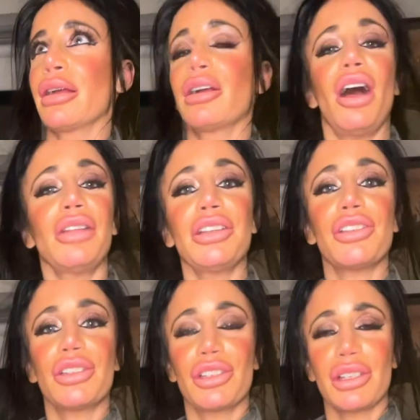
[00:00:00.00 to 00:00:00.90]

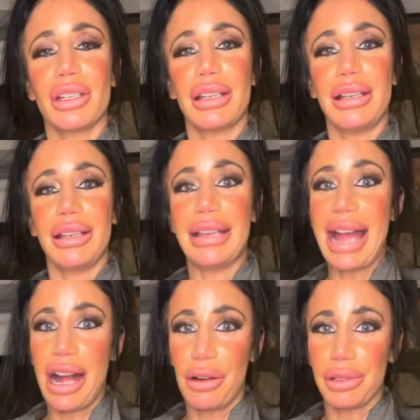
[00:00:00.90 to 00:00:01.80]
college
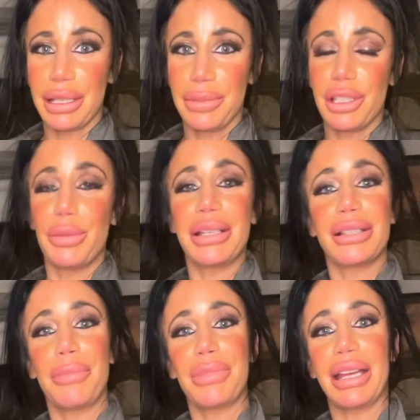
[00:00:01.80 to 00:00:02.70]
now seems to be
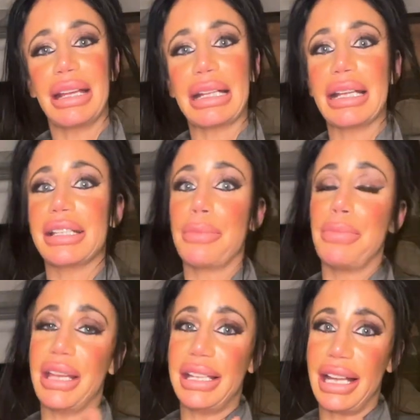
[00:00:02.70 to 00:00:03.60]
something that is a
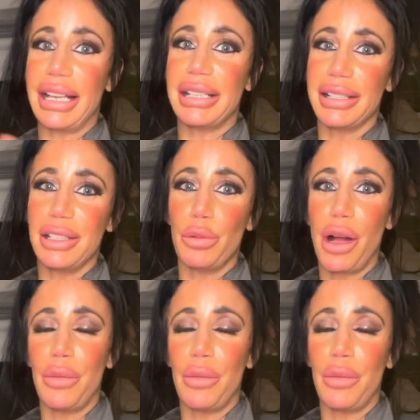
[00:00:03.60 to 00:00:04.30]
big yikes as well,